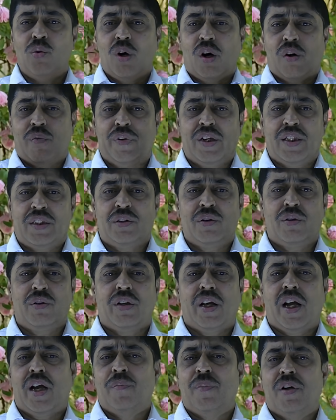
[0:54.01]
not waste your
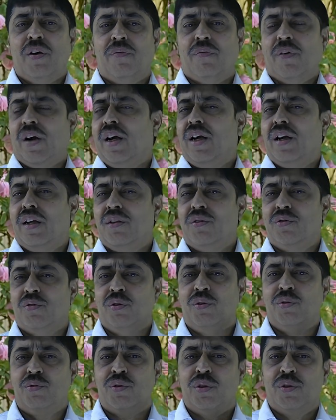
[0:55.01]
time in finding
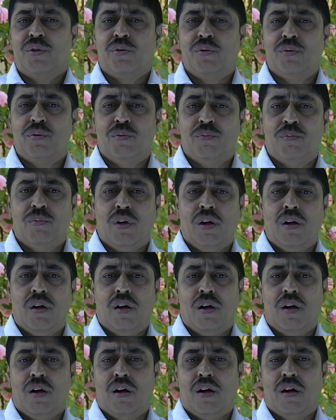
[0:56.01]
solution
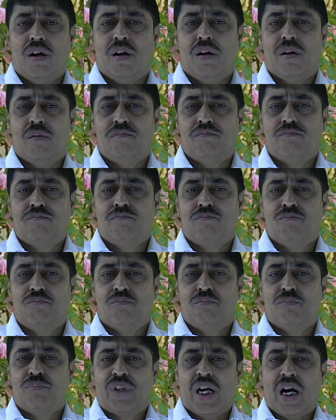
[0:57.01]
to
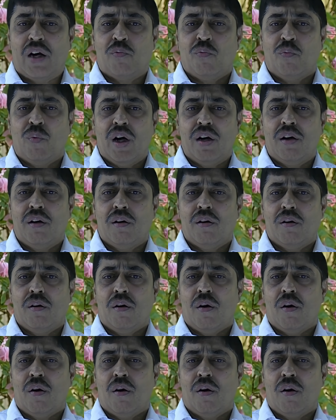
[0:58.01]
that one